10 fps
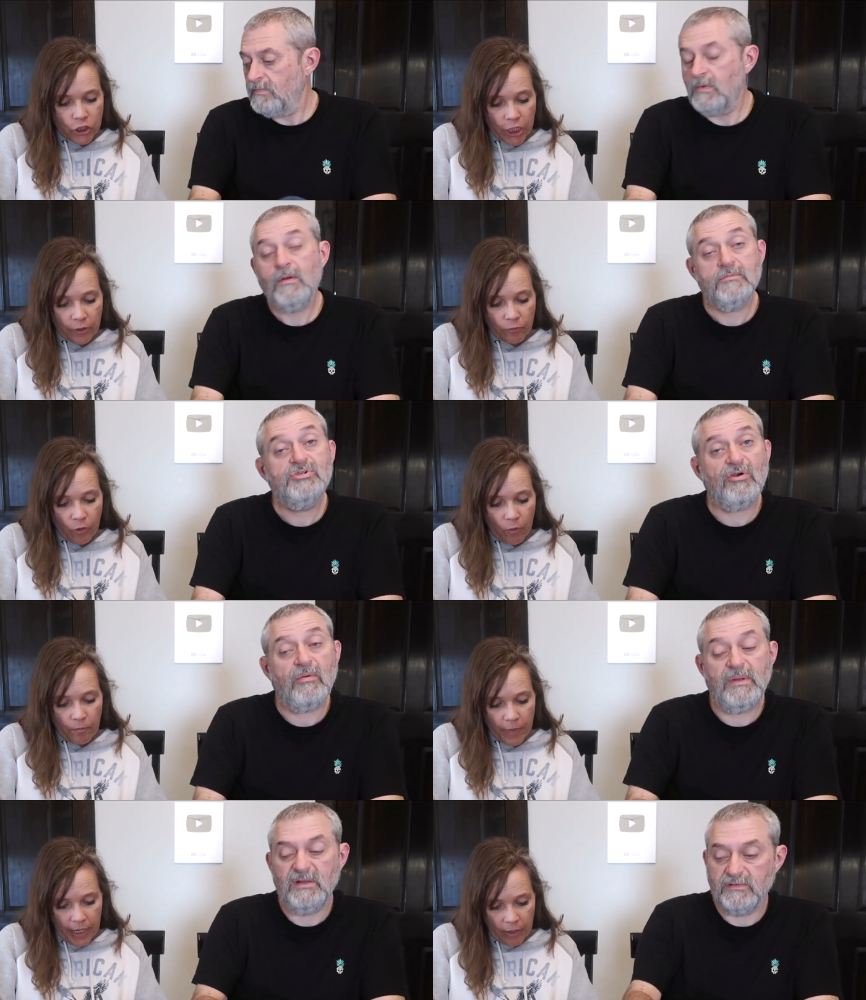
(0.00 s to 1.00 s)
Speaker 1: General, General
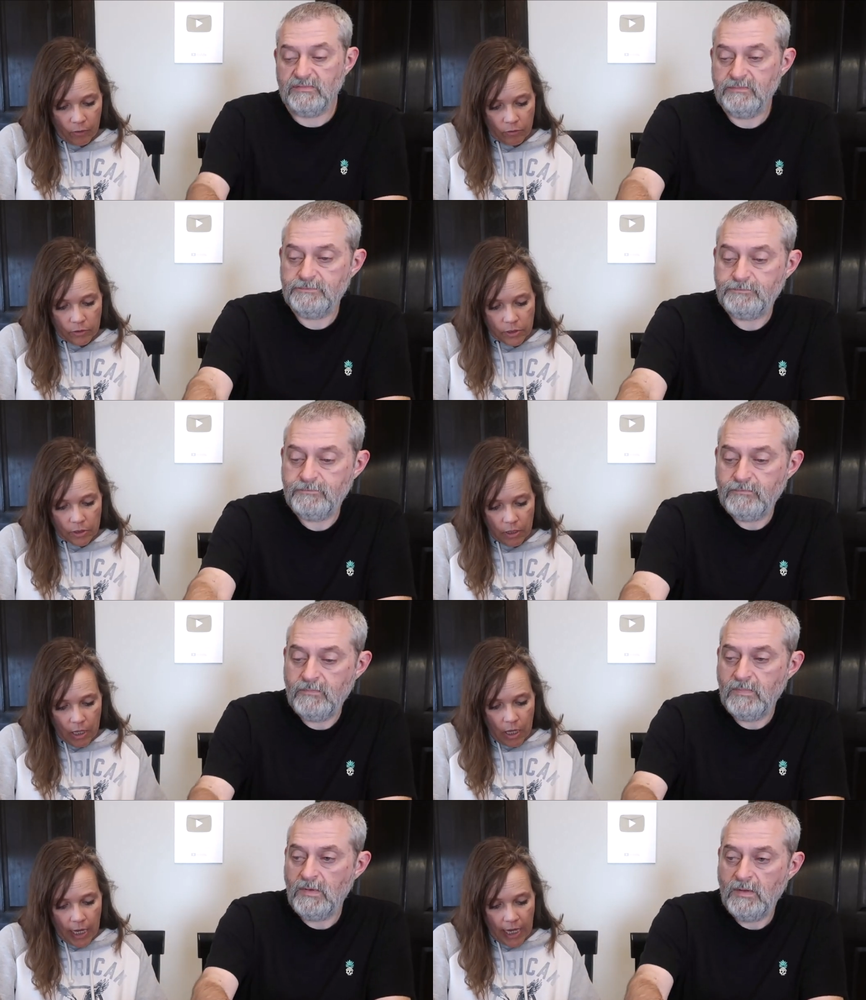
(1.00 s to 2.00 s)
Mills. Mills
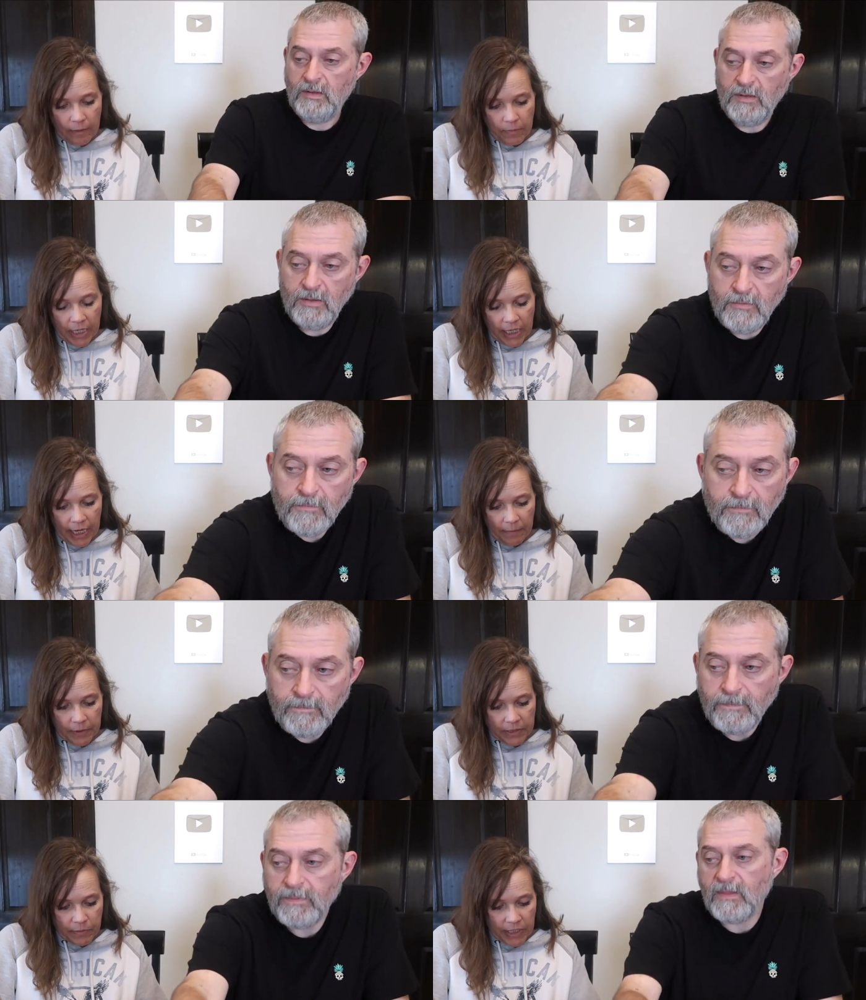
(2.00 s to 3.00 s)
in
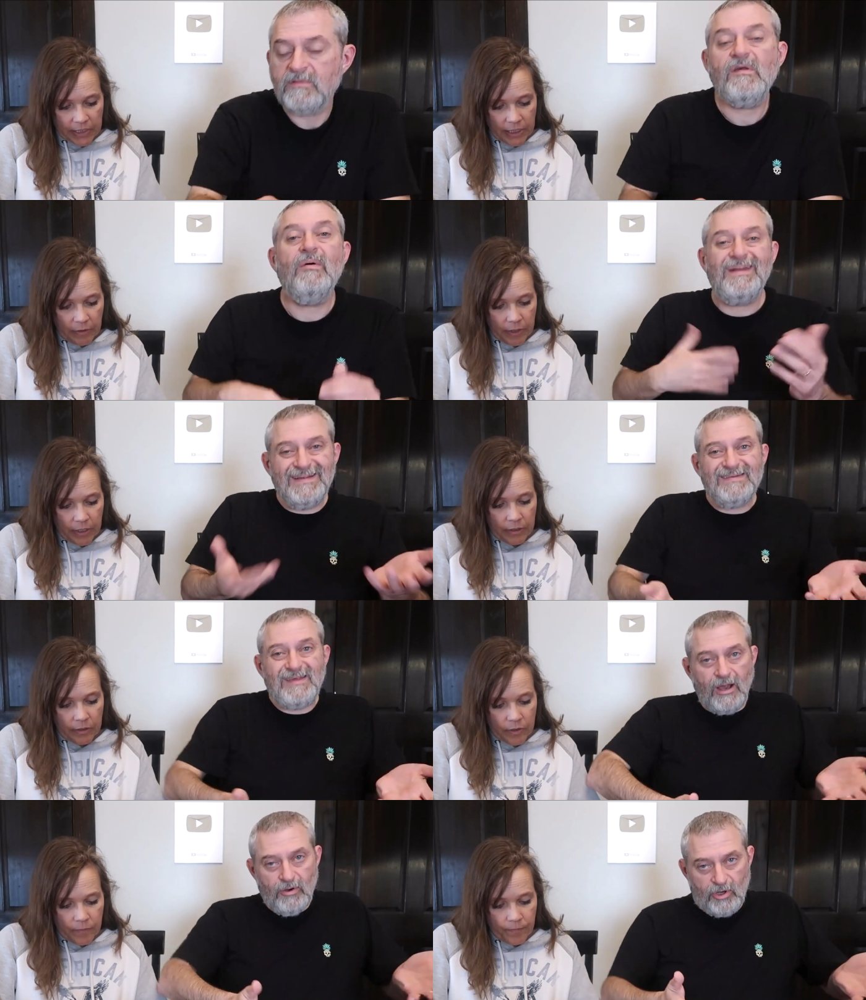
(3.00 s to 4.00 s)
Minneapolis, Minnesota. So it is
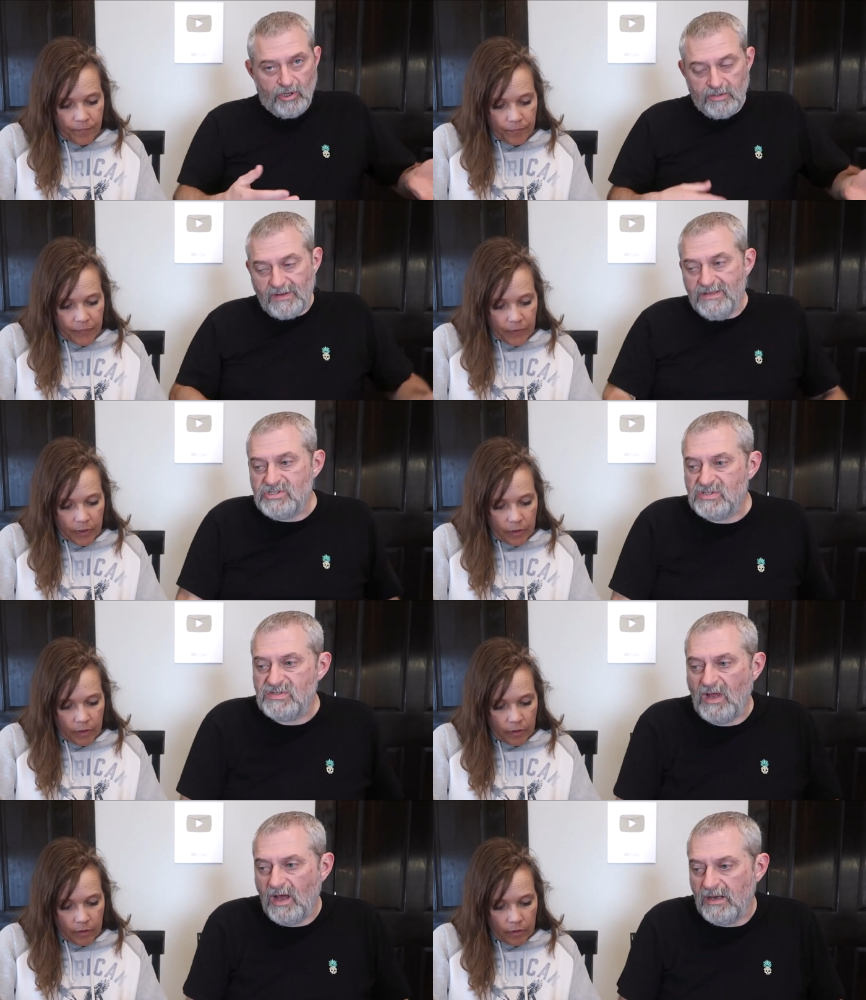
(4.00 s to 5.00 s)
Speaker 2: yogurt. It's just
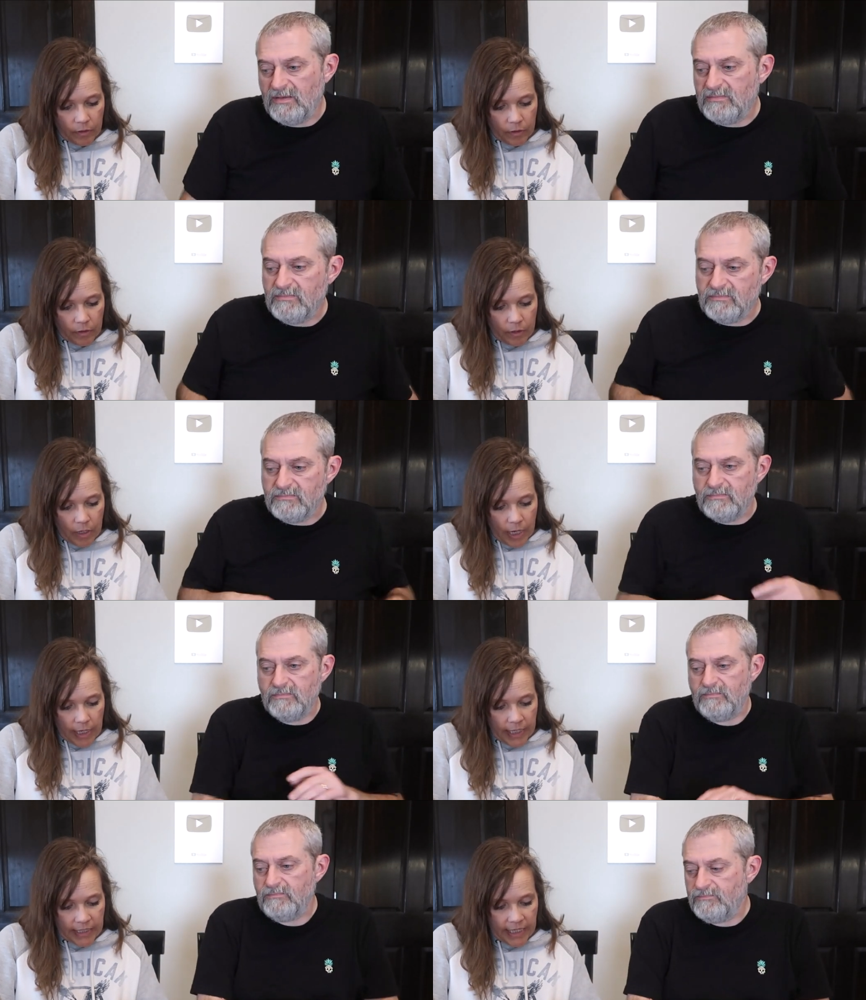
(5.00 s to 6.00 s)
not
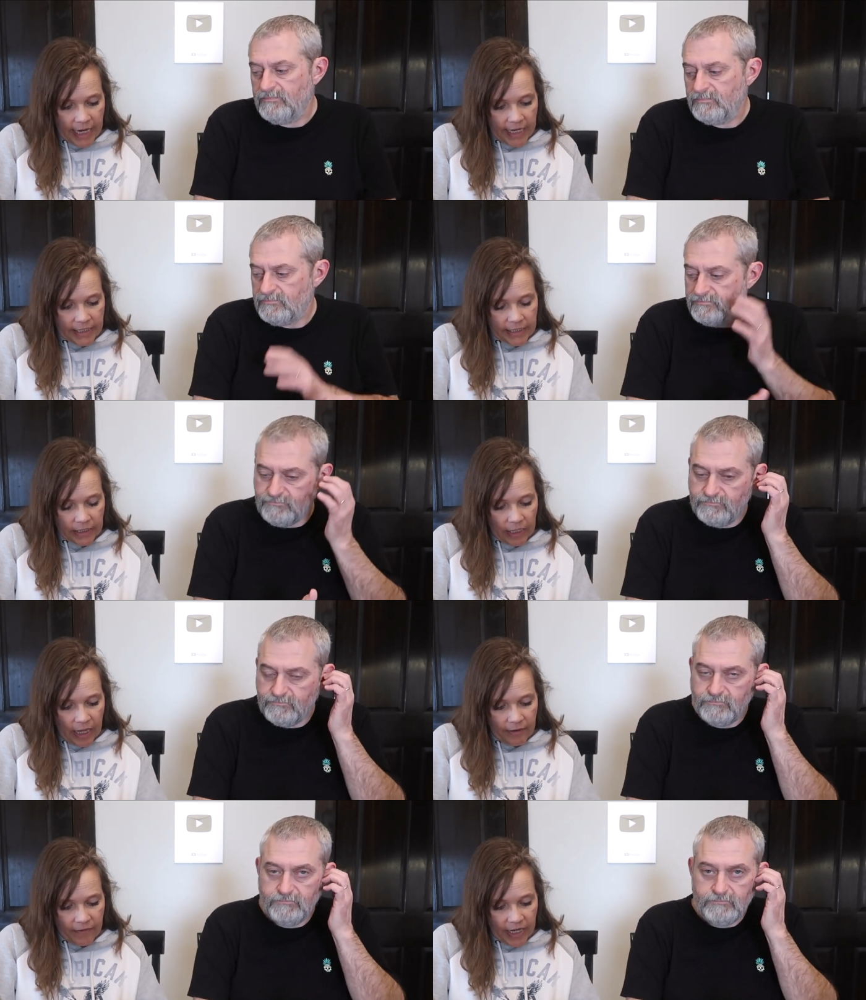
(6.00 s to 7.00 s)
Speaker 1: contains
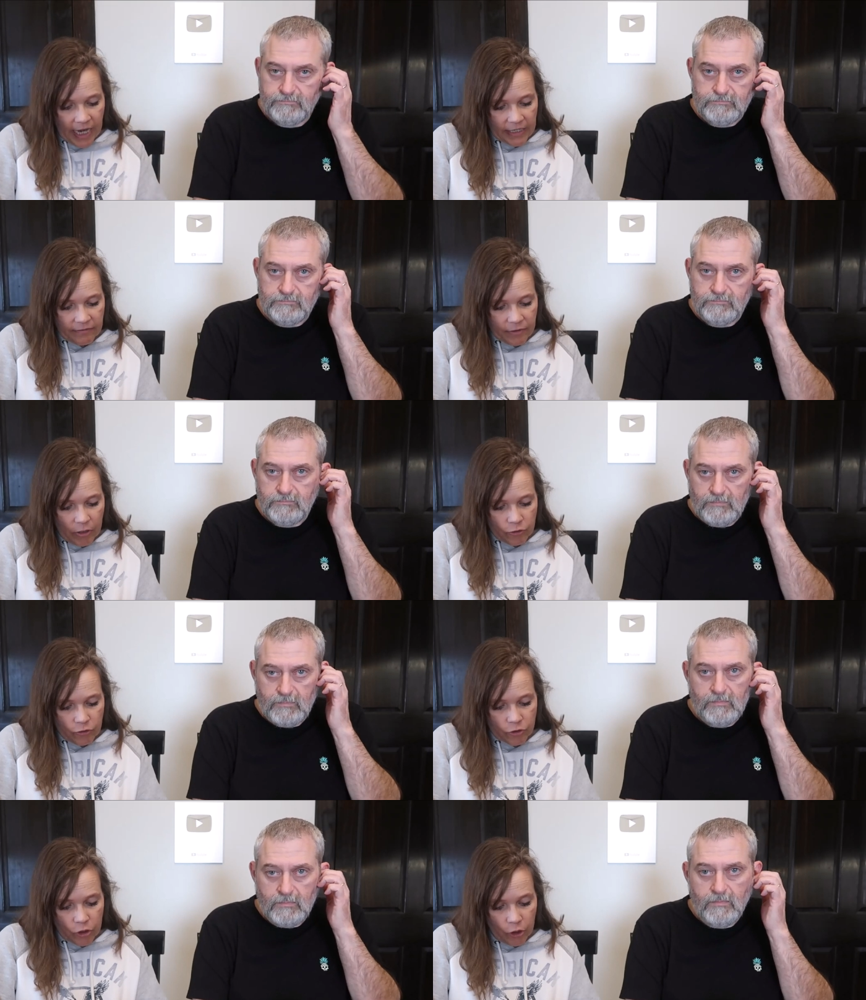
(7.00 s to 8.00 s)
live and active
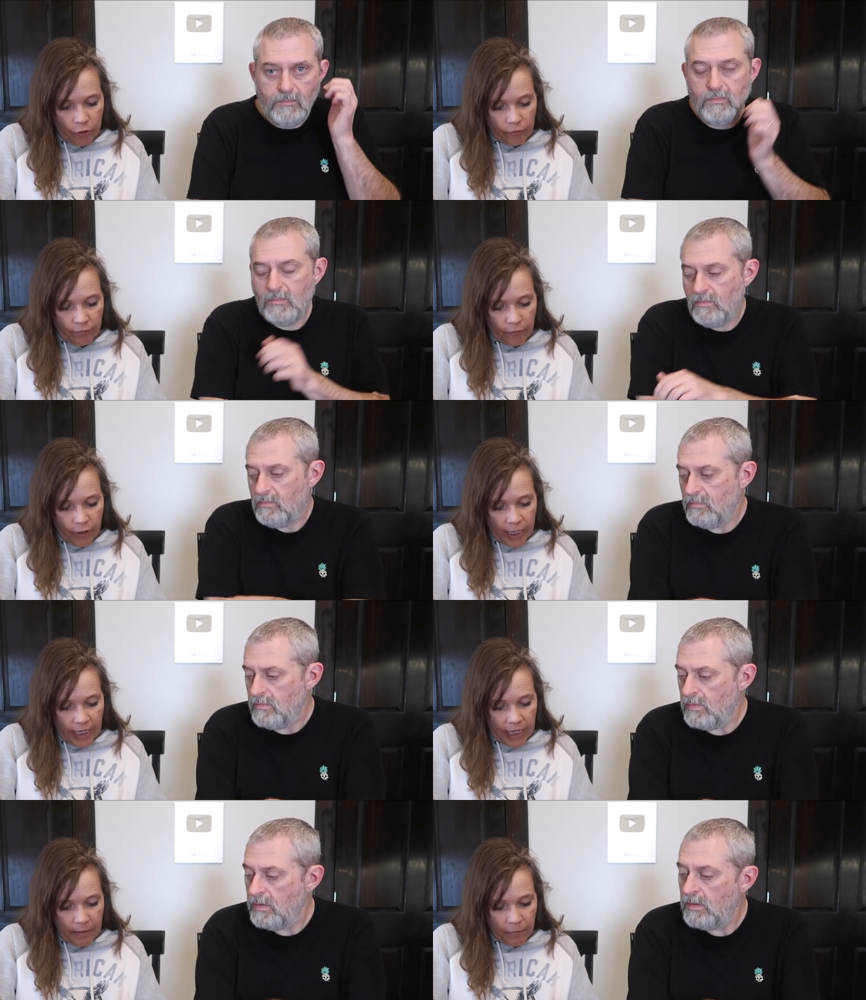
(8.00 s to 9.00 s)
cultures,
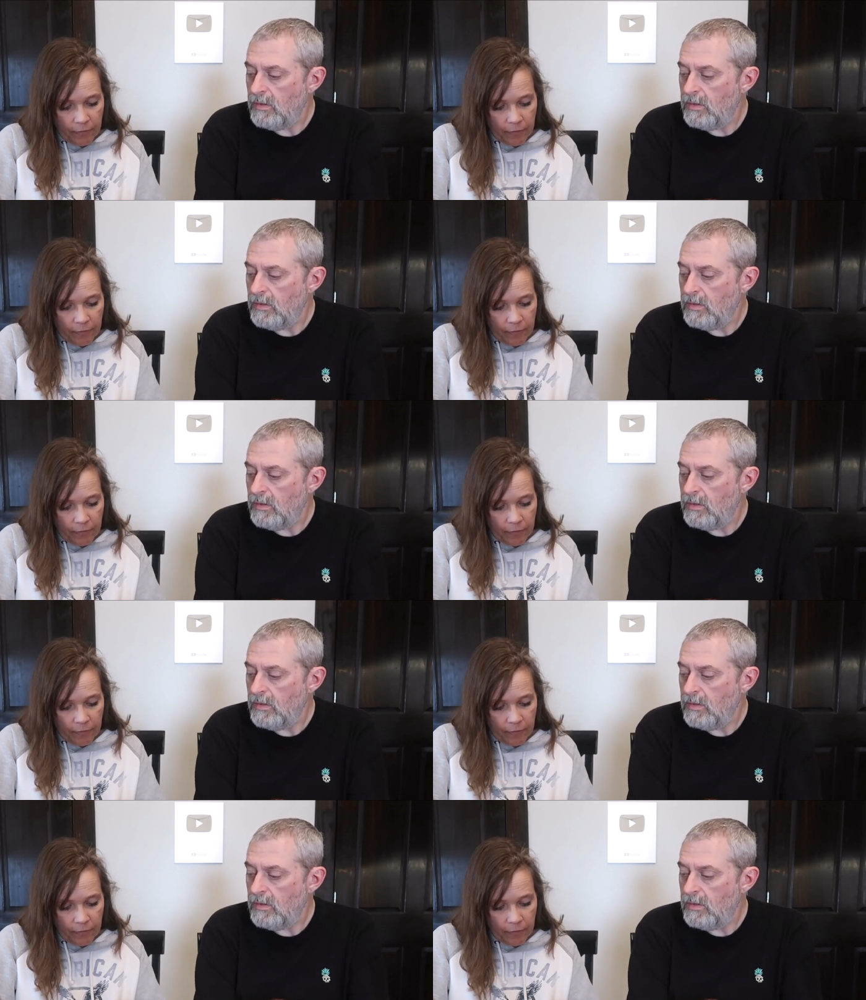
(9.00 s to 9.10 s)
gluten-free, keep